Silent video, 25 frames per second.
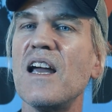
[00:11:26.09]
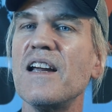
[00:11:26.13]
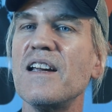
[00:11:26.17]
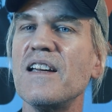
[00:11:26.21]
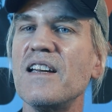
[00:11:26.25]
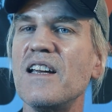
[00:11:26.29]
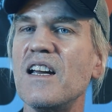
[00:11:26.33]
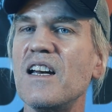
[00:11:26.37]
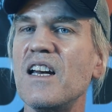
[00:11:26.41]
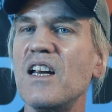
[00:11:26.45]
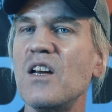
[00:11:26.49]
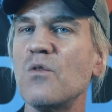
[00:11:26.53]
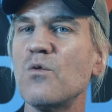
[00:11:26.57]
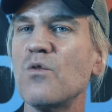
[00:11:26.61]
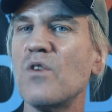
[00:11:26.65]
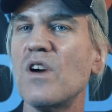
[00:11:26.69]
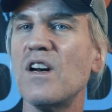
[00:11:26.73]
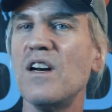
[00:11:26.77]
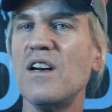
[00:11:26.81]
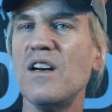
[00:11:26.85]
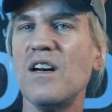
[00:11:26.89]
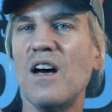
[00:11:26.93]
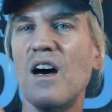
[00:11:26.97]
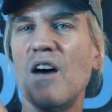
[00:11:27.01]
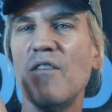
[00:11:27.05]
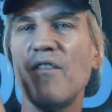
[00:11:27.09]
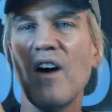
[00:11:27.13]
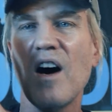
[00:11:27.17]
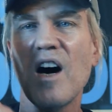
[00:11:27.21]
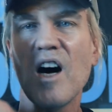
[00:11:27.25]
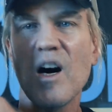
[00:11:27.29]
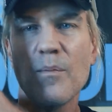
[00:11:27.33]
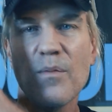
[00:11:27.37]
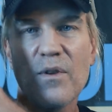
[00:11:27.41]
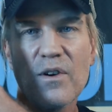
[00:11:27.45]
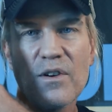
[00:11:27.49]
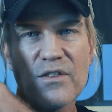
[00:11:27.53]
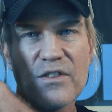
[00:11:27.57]
and getting rid of
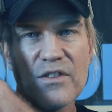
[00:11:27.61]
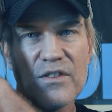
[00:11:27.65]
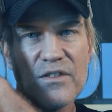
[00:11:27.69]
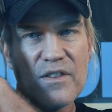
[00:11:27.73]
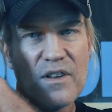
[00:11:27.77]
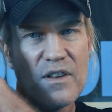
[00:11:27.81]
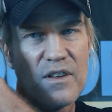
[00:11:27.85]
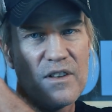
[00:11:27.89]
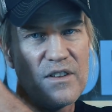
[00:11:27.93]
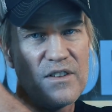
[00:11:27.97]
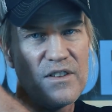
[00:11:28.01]
Hubbard's